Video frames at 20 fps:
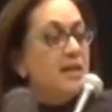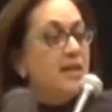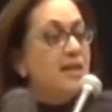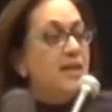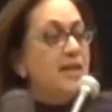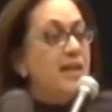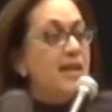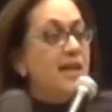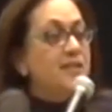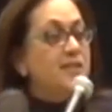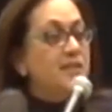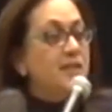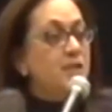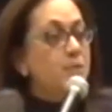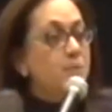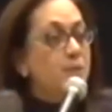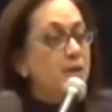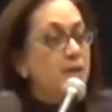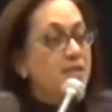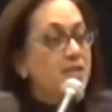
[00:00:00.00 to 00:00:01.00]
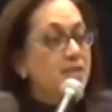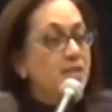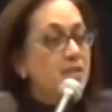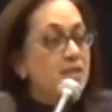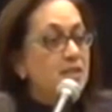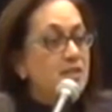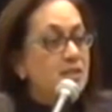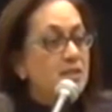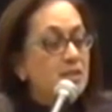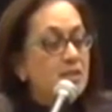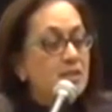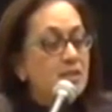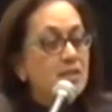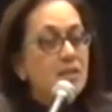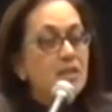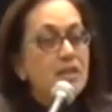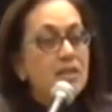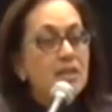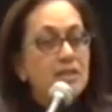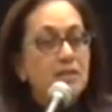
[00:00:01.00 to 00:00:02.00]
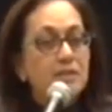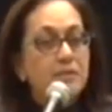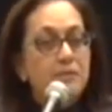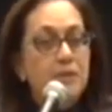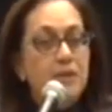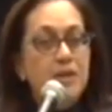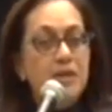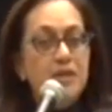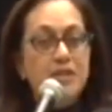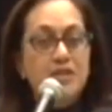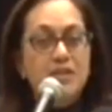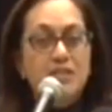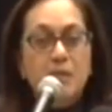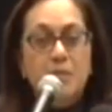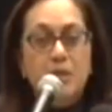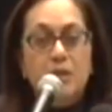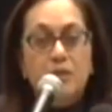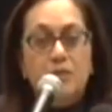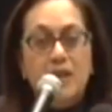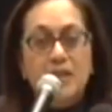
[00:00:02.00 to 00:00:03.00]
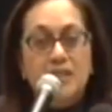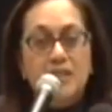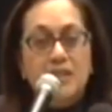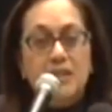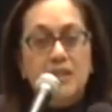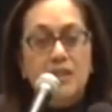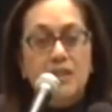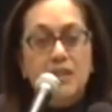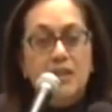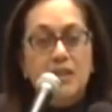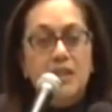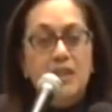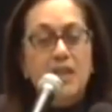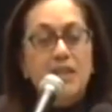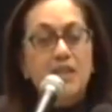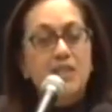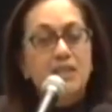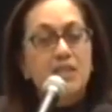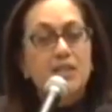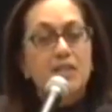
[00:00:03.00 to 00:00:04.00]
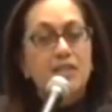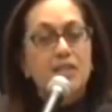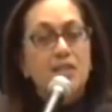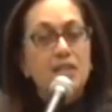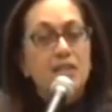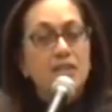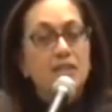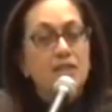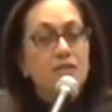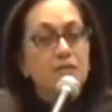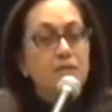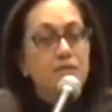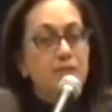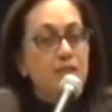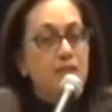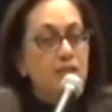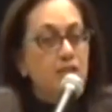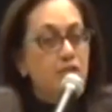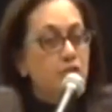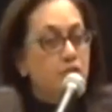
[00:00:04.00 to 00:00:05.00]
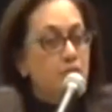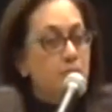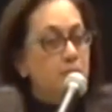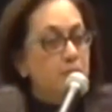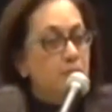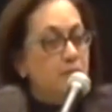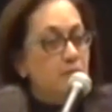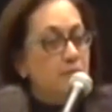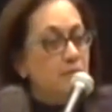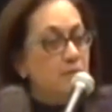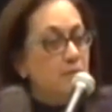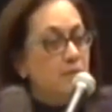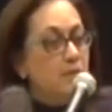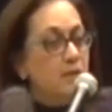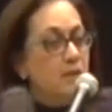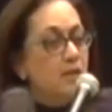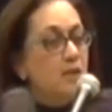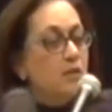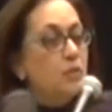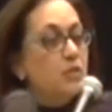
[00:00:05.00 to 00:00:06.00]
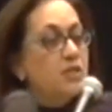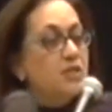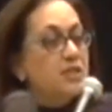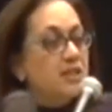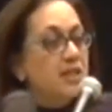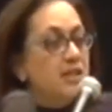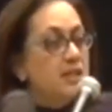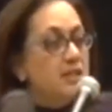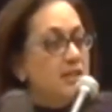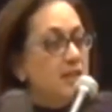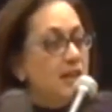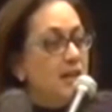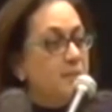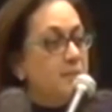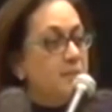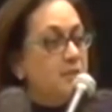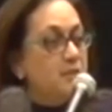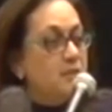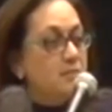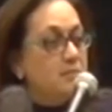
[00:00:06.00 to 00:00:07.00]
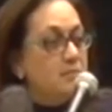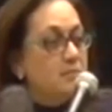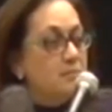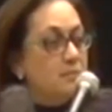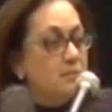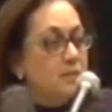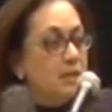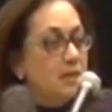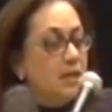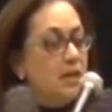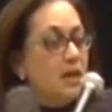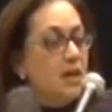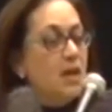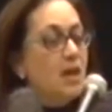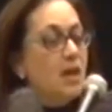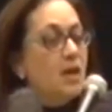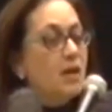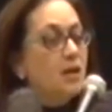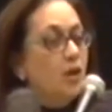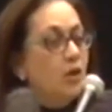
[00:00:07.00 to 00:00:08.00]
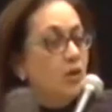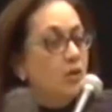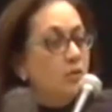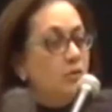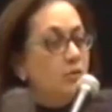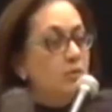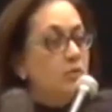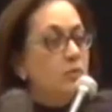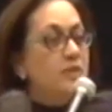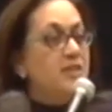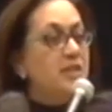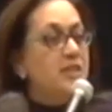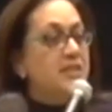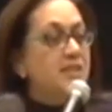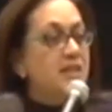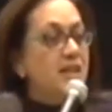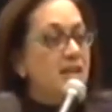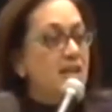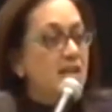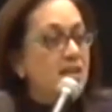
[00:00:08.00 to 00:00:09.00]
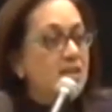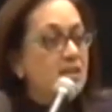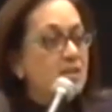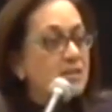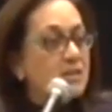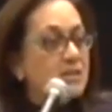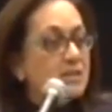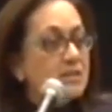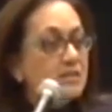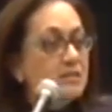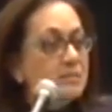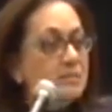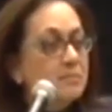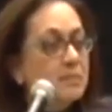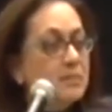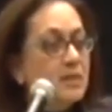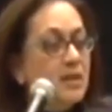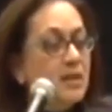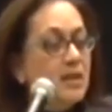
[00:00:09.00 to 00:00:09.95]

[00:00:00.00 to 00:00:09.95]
Their elected president, the first democratically elected leader of Egypt, was kidnapped, along with his aides.